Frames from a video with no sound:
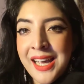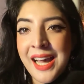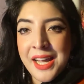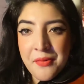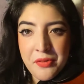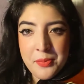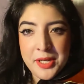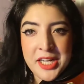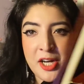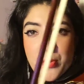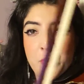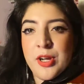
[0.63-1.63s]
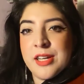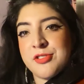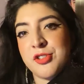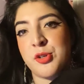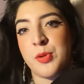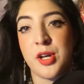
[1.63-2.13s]
Hi everybody, I hope you
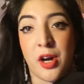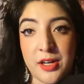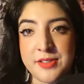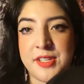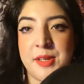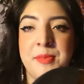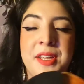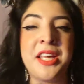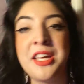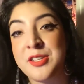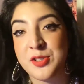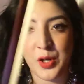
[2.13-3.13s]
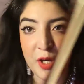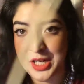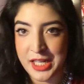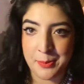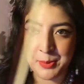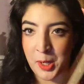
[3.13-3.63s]
guys are doing awesome. Sorry I
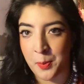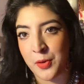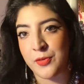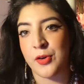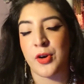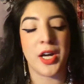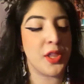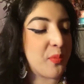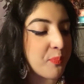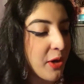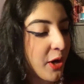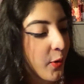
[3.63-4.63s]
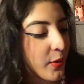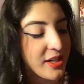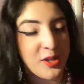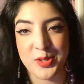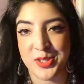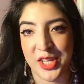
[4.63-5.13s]
keep like moving around the bow
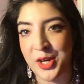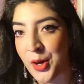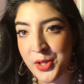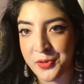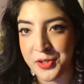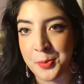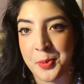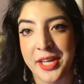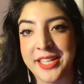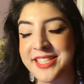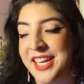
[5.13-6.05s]
and just like all over the place.